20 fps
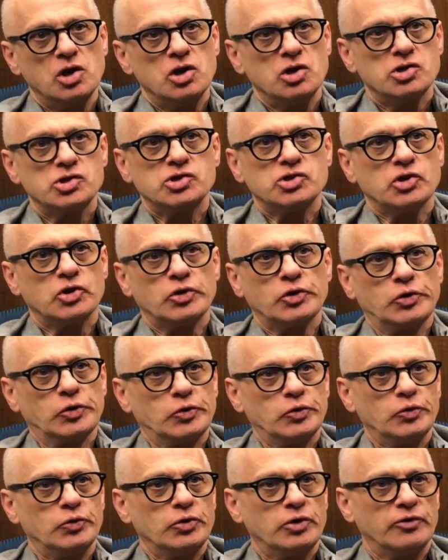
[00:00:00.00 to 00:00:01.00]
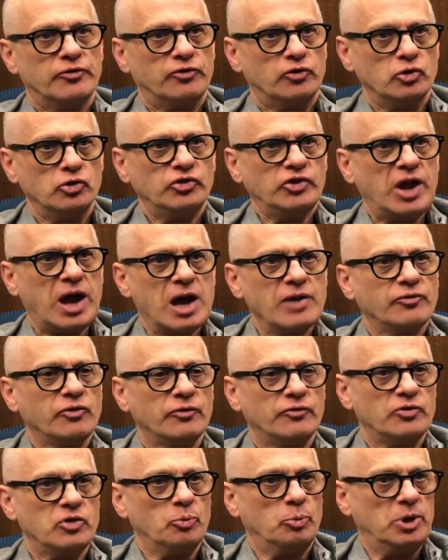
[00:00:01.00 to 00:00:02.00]
So the first half
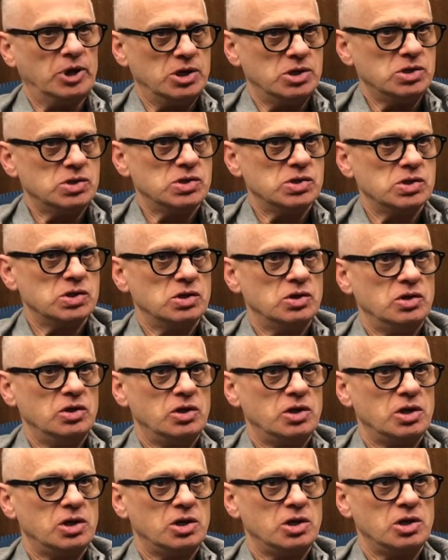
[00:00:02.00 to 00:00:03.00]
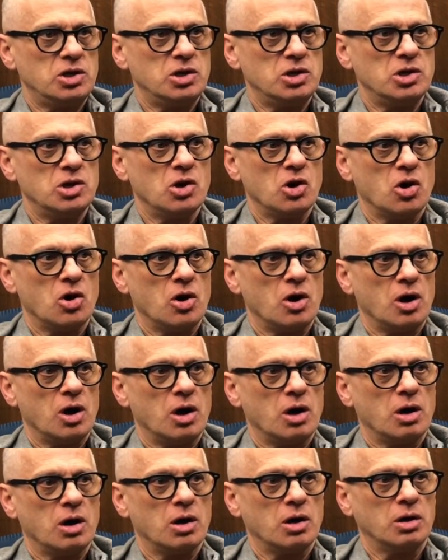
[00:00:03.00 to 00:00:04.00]
of the piece, the
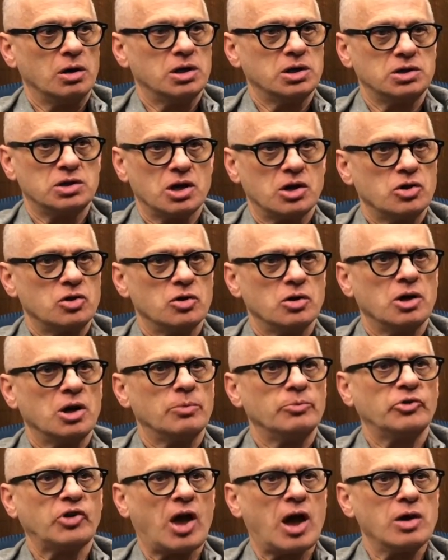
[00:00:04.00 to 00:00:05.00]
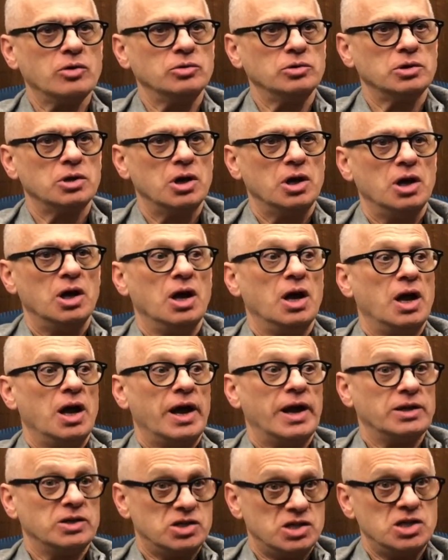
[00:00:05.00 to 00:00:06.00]
conductor comes out
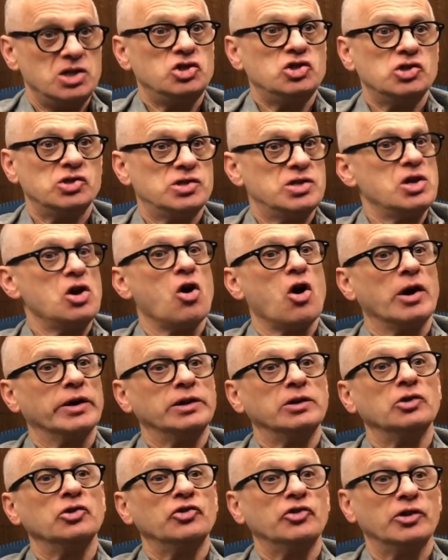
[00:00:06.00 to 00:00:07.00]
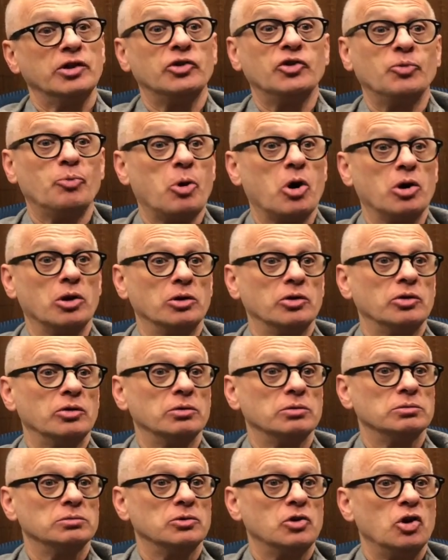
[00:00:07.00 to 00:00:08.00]
and teaches the audience its part.
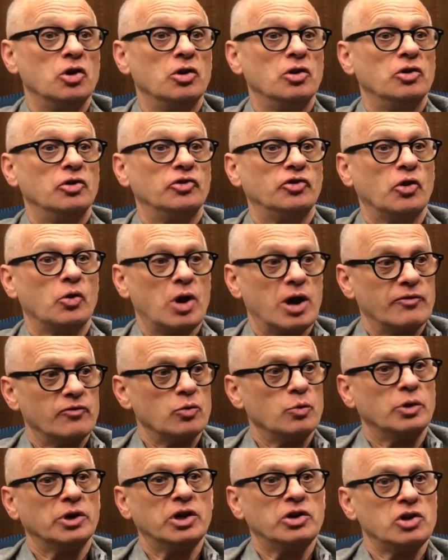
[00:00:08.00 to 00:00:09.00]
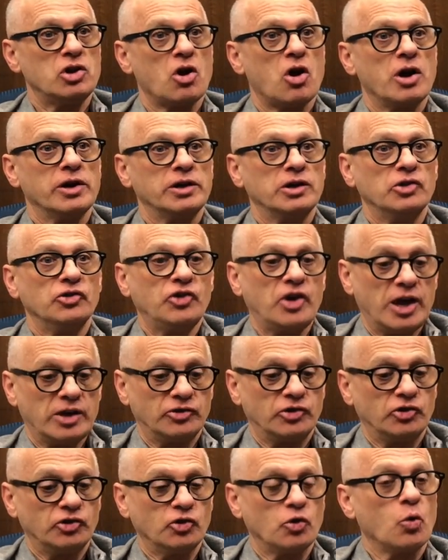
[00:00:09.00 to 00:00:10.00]
So everyone in the audience has
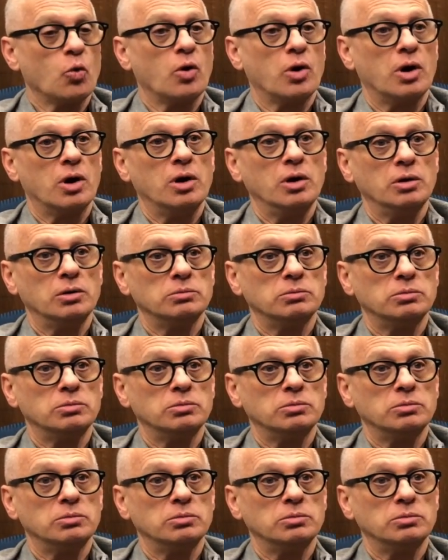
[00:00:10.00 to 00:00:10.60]
a score,